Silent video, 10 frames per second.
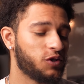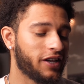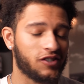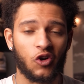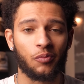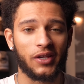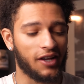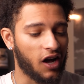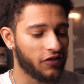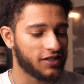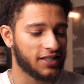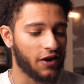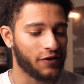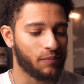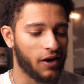You guys know me. Obviously, I
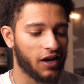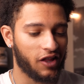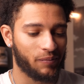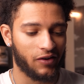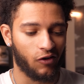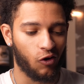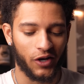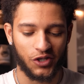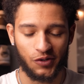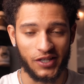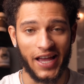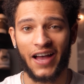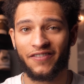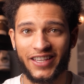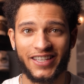already bought another pair of all white shoes. I
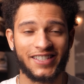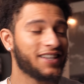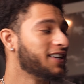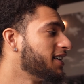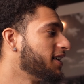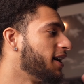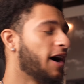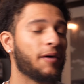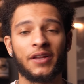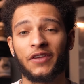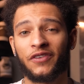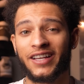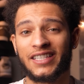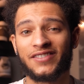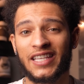have these. And if you
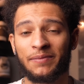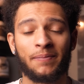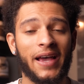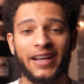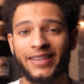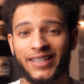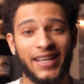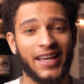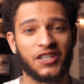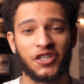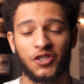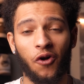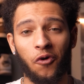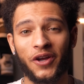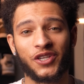guys have seen me back in the day, just
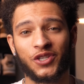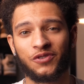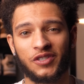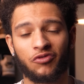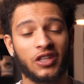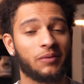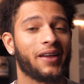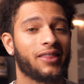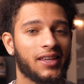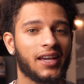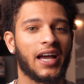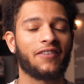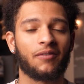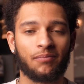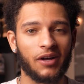all white shoes is really my thing. I
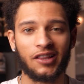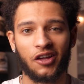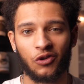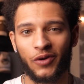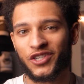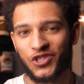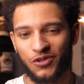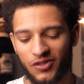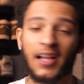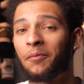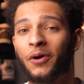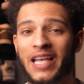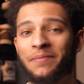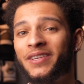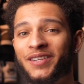have a lot of white shoes. I'm always
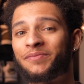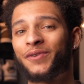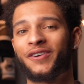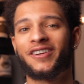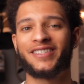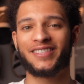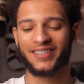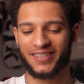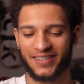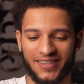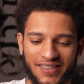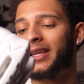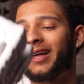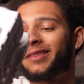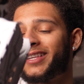happy to get more, honestly.
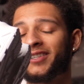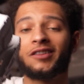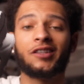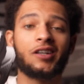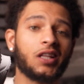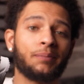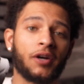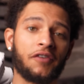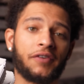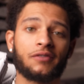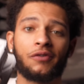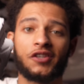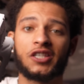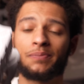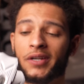Now, these are literally perfect for
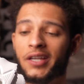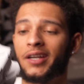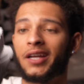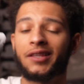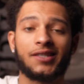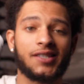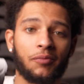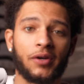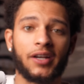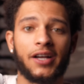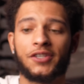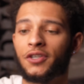the spring and the summer, guys.